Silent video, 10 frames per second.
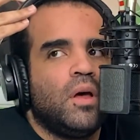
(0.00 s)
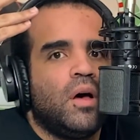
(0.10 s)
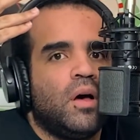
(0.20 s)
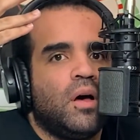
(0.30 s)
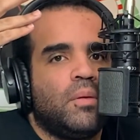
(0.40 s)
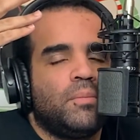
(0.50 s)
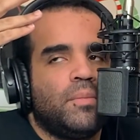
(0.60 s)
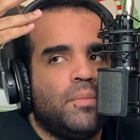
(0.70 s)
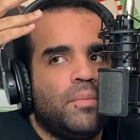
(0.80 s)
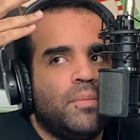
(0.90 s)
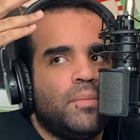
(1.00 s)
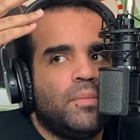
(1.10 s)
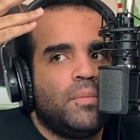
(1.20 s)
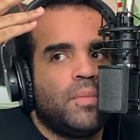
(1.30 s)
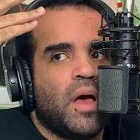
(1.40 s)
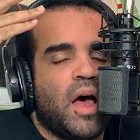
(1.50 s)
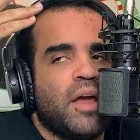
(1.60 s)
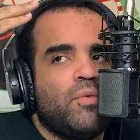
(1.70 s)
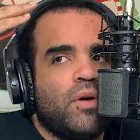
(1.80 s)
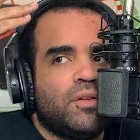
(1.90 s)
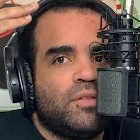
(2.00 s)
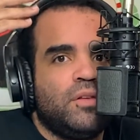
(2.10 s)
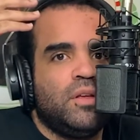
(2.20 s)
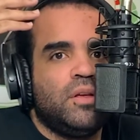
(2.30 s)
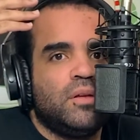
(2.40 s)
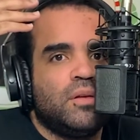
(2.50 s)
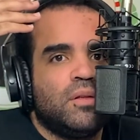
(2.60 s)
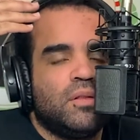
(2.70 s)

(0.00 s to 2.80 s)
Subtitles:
I want to see.